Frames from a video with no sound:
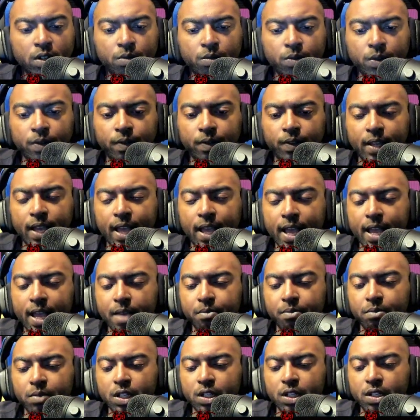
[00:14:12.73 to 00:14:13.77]
We've got
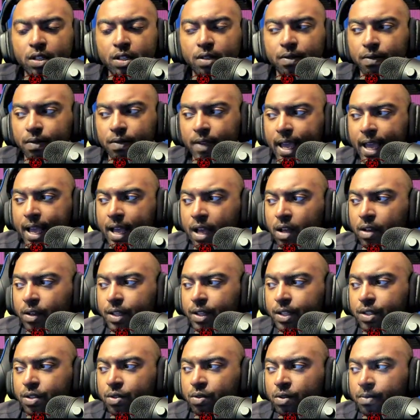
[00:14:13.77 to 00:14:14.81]
Mission Val
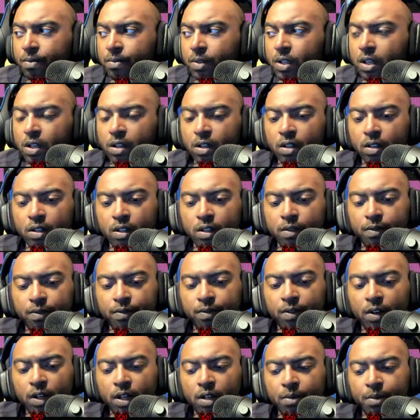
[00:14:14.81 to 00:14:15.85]
is who I'm currently
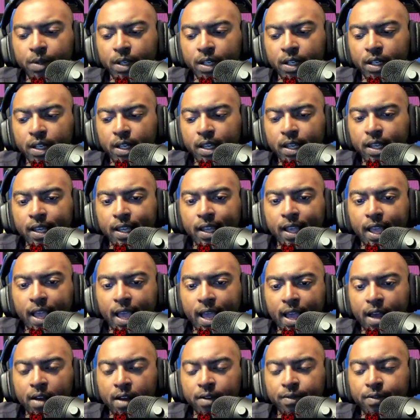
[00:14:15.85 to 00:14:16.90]
farming
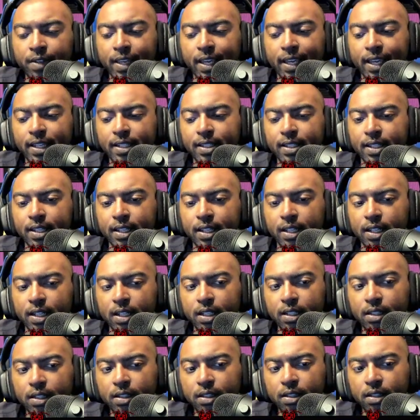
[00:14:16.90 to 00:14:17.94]
out of Cantina
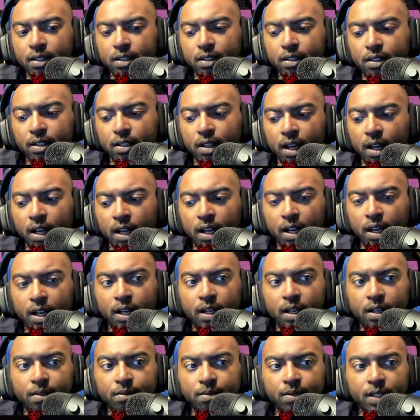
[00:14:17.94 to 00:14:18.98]

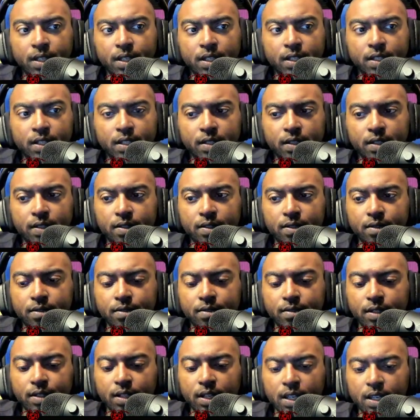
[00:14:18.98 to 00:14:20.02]
because
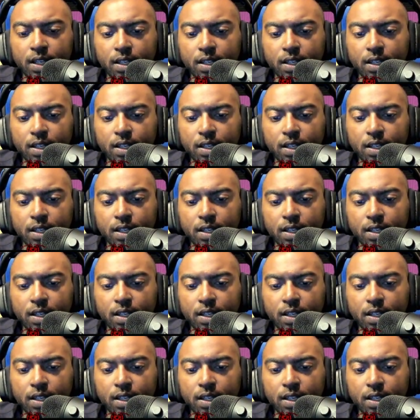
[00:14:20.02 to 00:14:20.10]
yeah.